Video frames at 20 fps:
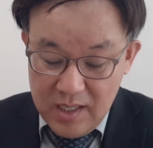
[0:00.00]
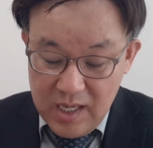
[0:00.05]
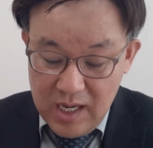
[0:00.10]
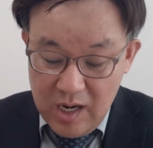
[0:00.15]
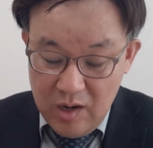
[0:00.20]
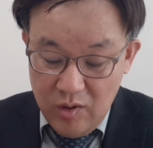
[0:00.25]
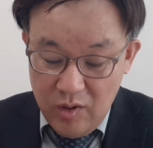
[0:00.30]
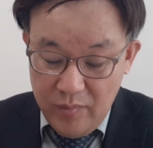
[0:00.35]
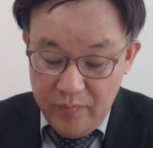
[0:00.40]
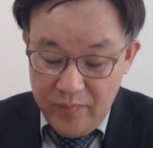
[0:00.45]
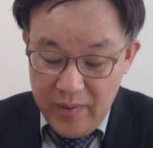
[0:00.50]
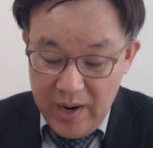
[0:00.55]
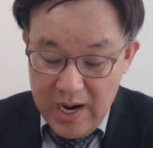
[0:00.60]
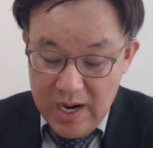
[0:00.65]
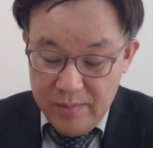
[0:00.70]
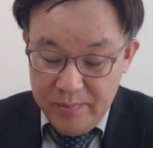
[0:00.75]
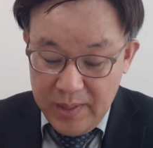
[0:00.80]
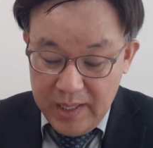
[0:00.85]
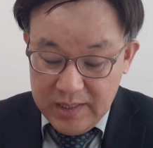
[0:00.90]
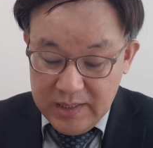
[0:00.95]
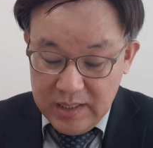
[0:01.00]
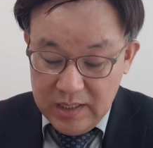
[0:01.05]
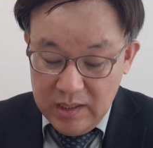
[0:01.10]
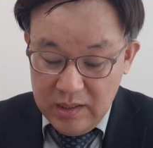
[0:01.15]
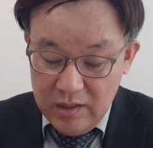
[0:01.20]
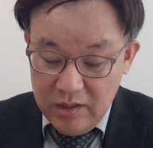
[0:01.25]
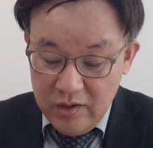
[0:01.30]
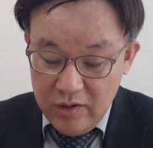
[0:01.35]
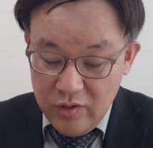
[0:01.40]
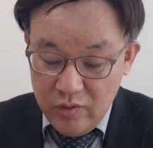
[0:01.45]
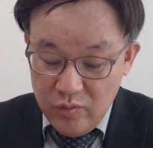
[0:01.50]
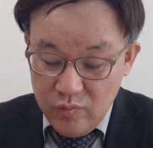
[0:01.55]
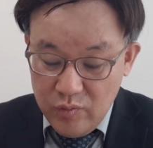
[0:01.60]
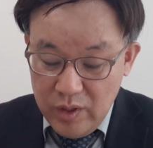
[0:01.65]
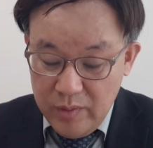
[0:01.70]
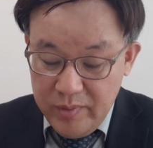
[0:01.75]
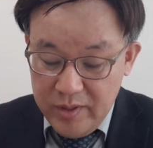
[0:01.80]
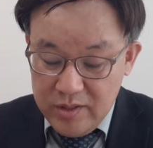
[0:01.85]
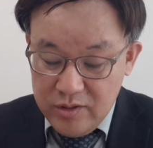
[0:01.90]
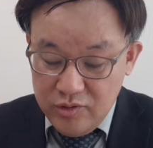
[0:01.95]
Our vile body will
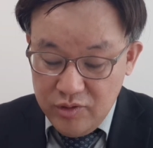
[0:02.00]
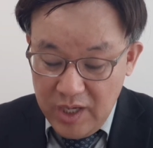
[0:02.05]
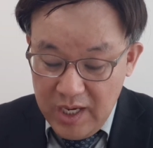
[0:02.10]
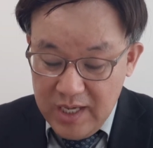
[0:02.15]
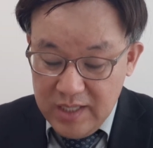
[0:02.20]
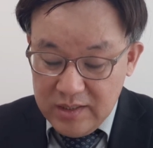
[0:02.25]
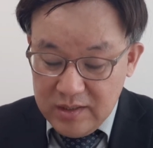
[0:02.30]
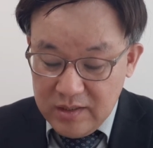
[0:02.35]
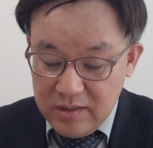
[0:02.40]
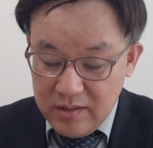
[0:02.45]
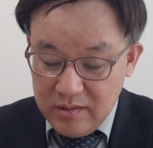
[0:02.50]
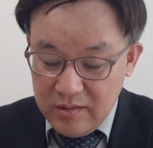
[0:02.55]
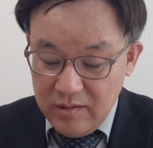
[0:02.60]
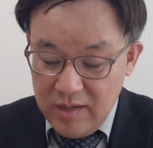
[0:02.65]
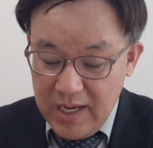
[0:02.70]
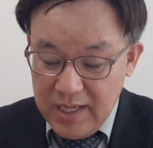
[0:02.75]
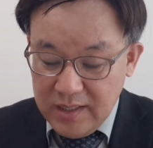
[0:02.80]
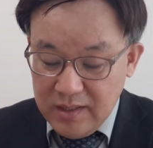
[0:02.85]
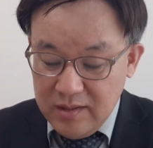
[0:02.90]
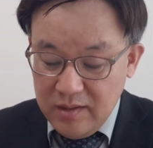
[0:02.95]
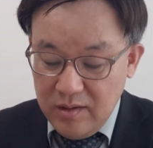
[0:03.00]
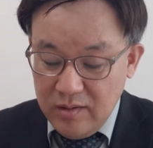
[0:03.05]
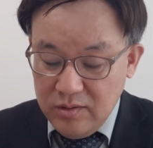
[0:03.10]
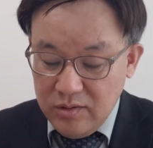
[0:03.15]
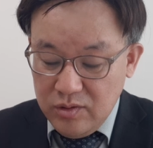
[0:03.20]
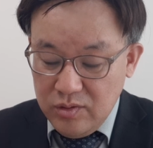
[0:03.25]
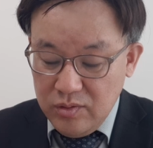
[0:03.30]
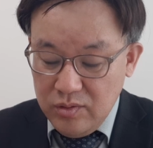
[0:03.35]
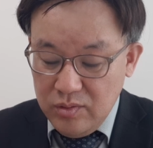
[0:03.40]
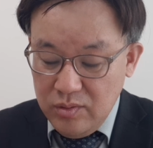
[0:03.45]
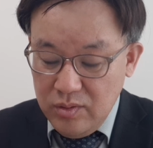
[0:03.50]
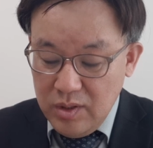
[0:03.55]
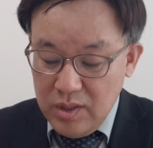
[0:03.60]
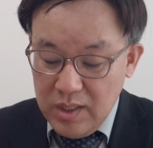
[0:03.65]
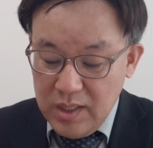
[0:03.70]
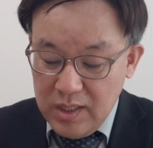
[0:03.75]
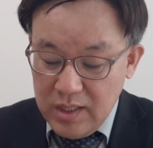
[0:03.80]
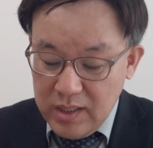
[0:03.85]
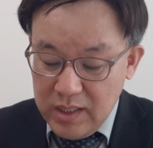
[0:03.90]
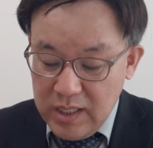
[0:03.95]
be changed like unto
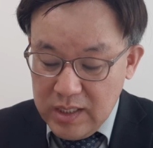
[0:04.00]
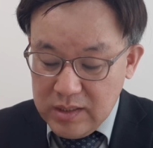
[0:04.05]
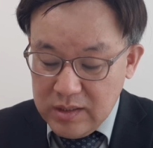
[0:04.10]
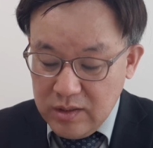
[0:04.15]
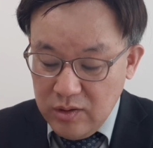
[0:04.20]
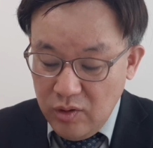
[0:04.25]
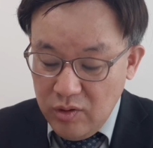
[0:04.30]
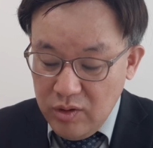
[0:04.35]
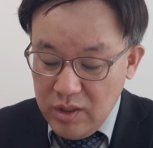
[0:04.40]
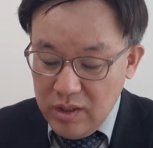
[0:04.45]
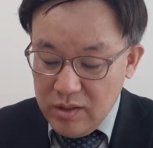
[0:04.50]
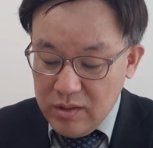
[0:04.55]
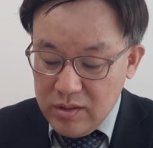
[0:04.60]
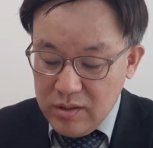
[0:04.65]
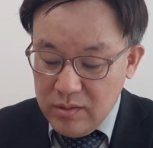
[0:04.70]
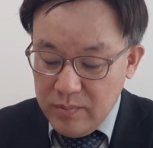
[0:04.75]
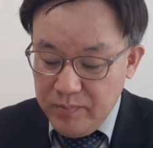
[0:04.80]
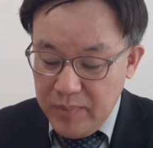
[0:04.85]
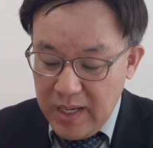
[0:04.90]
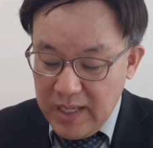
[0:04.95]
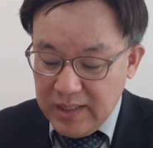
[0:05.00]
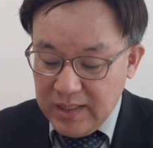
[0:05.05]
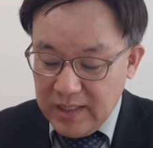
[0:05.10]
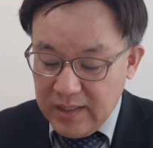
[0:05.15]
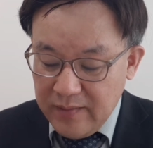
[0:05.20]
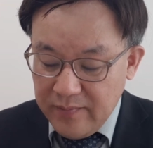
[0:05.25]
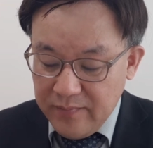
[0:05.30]
his glorious body.